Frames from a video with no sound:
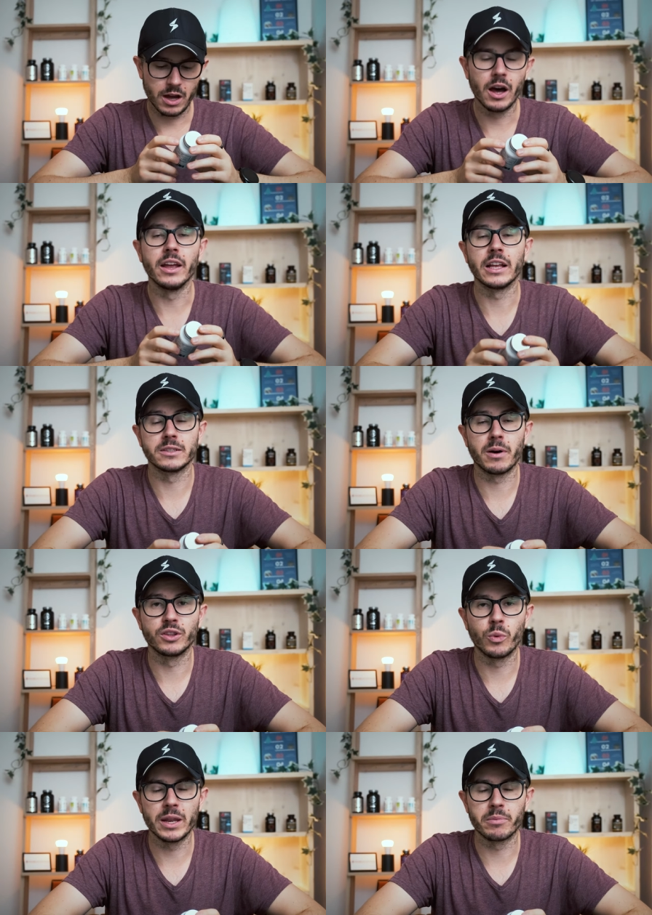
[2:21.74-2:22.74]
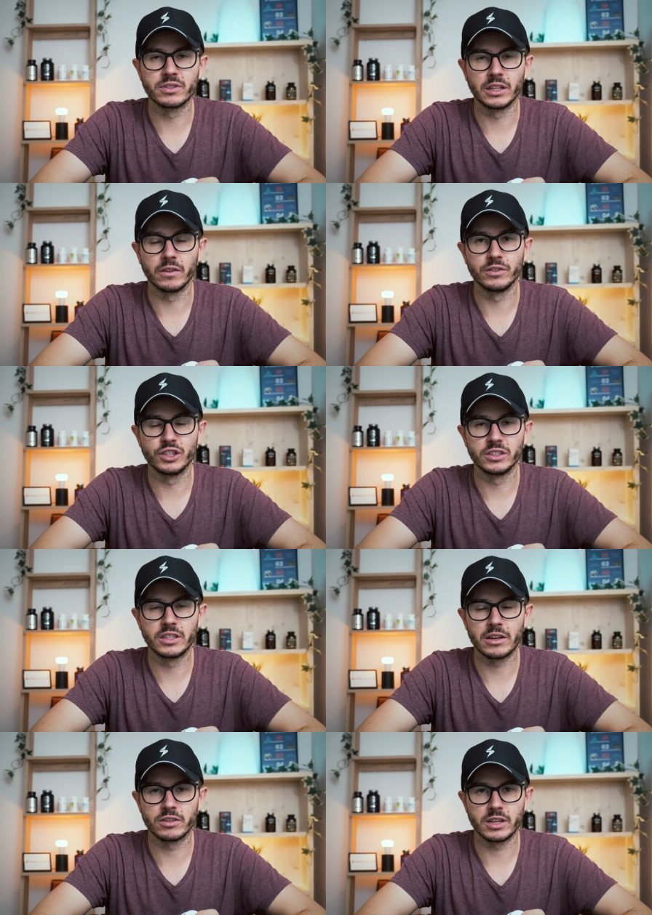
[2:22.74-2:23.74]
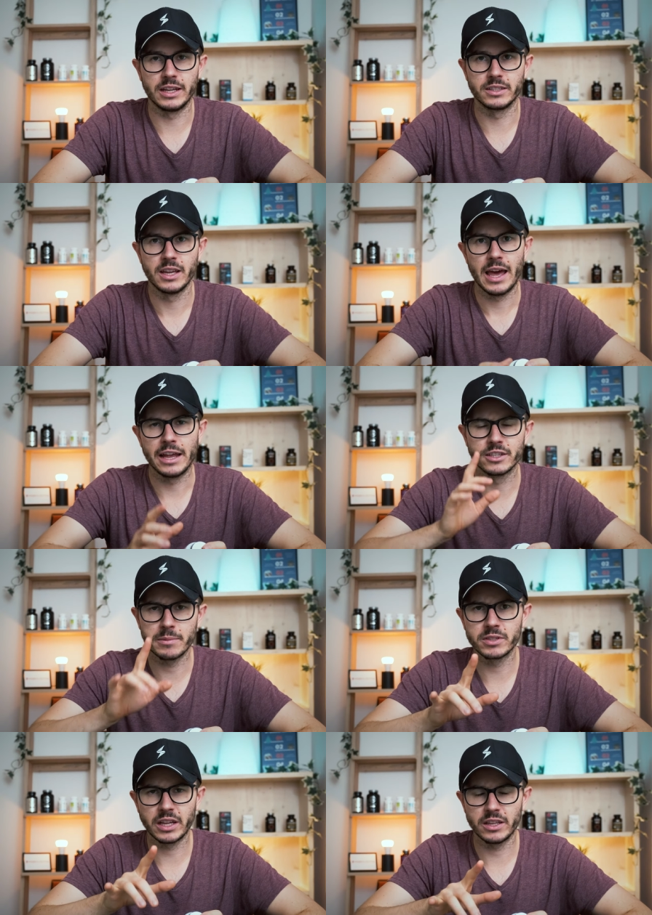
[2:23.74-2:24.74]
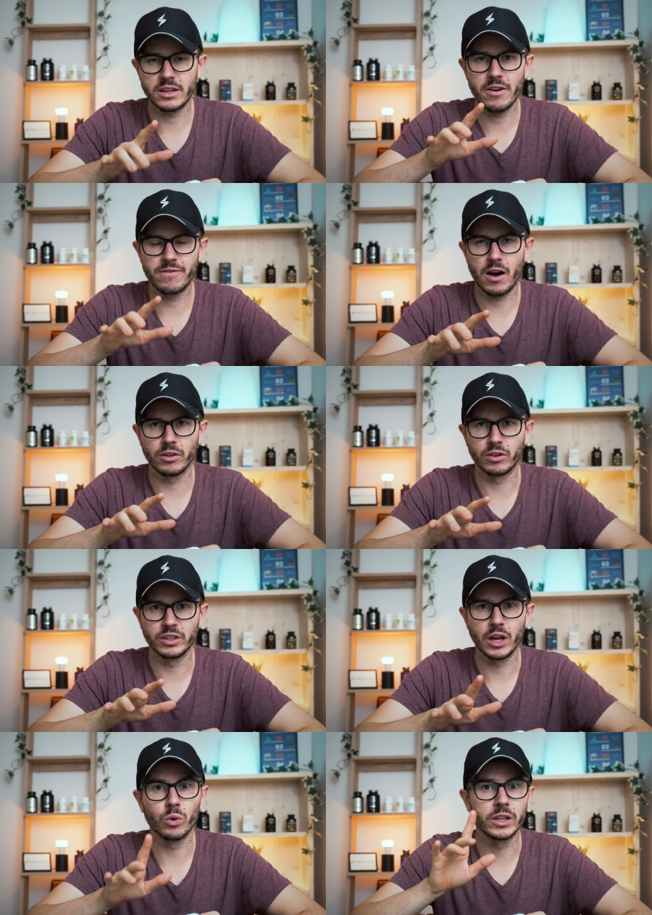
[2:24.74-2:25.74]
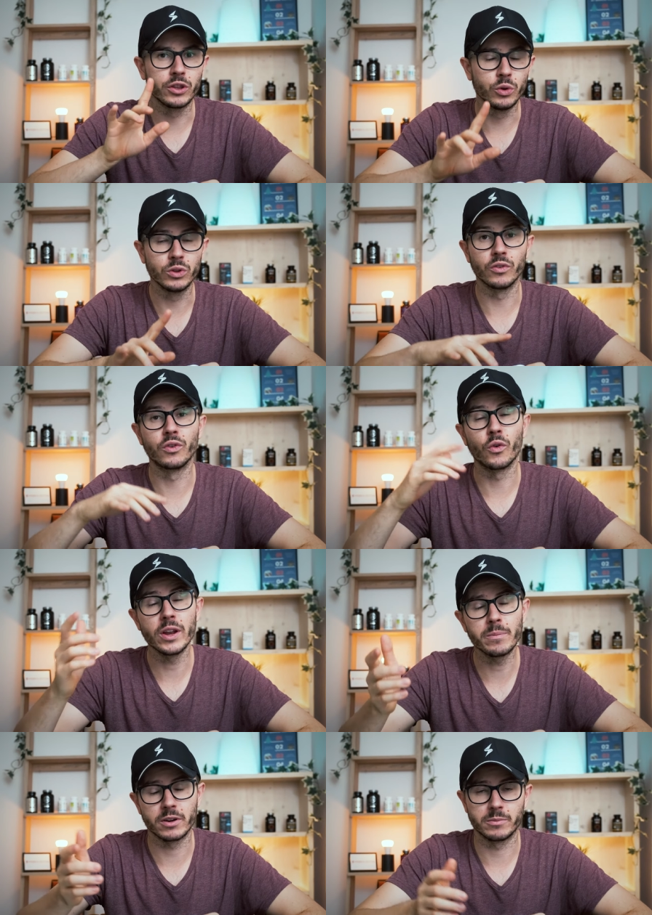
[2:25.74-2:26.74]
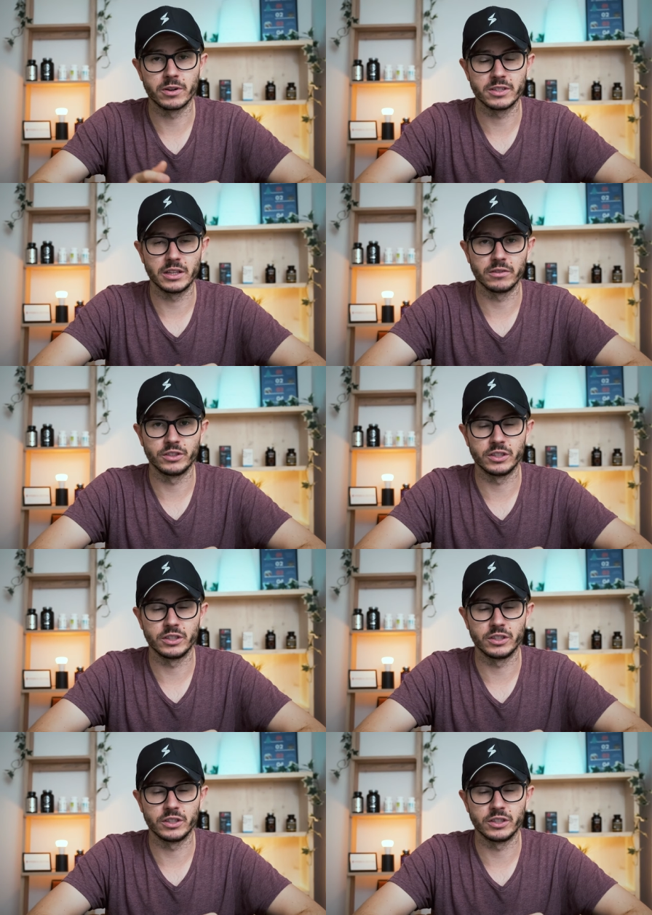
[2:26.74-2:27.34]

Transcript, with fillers: uh, it has about 20% of ginsenosides, and some studies I've found contain only 2 to 3% of